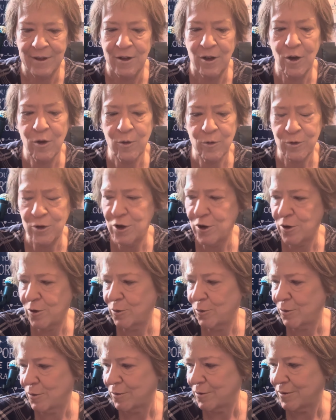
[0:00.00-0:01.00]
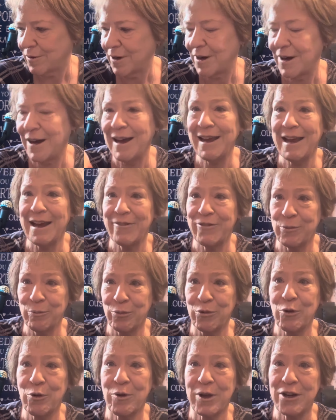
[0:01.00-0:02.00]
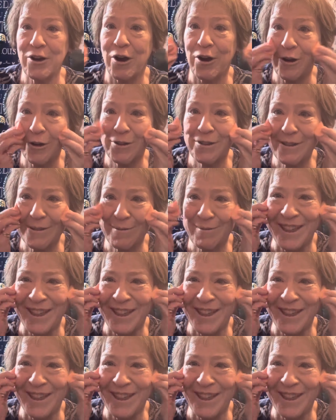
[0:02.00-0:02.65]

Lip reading: oh no, I have a broken heart.